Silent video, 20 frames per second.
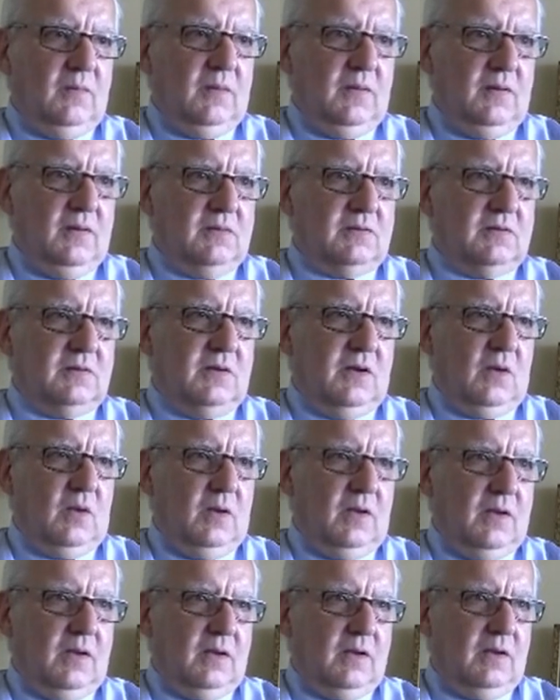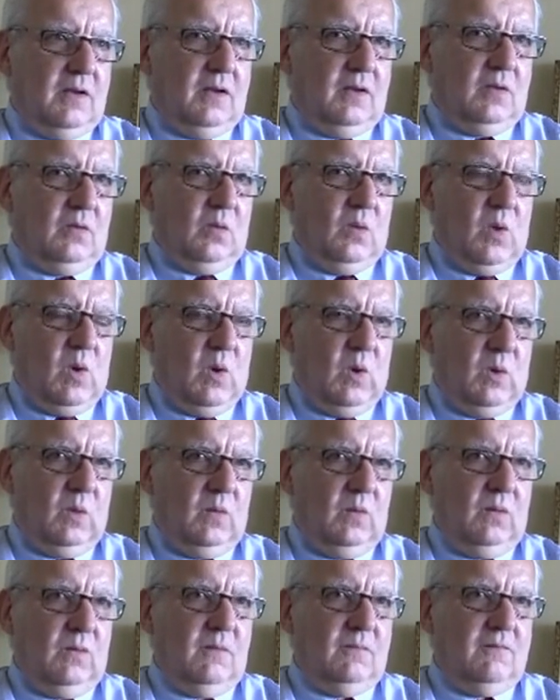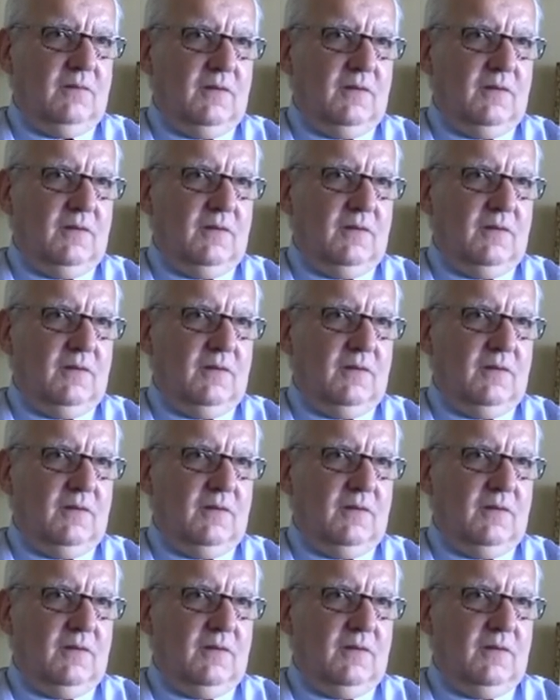is a long,